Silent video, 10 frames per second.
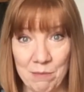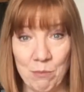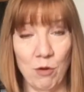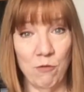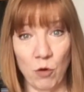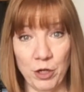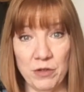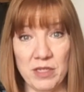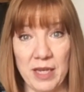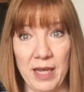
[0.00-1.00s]
Before you
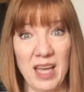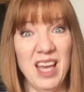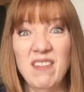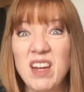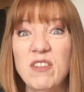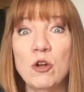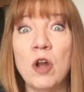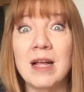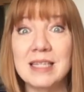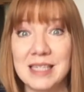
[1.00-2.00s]
sing, even if you're
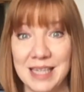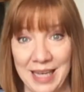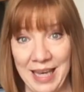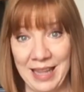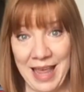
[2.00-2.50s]
not singing